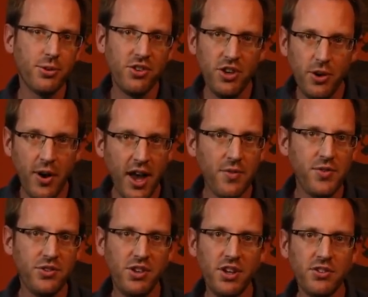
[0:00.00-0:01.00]
There was a new
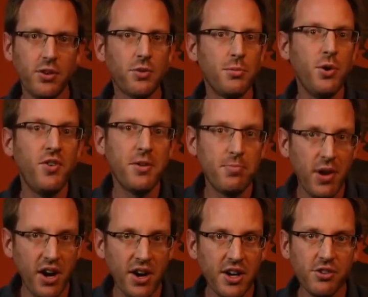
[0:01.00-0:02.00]
emphasis on removing
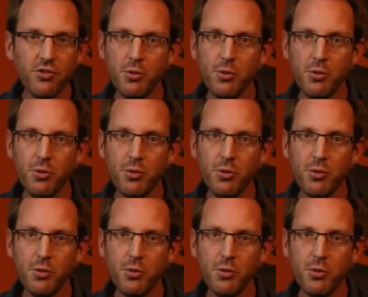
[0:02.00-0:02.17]
barriers